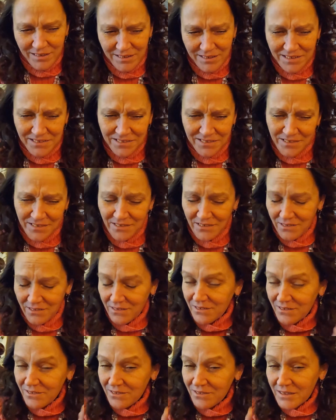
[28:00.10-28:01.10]

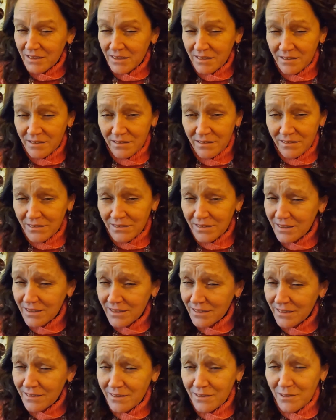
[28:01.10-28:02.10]
call it
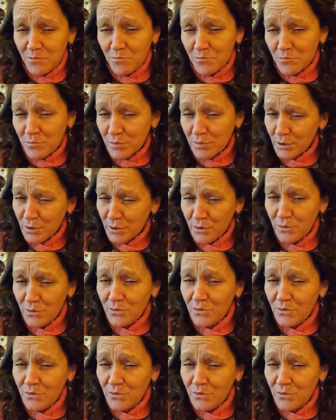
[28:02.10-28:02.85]
the blues.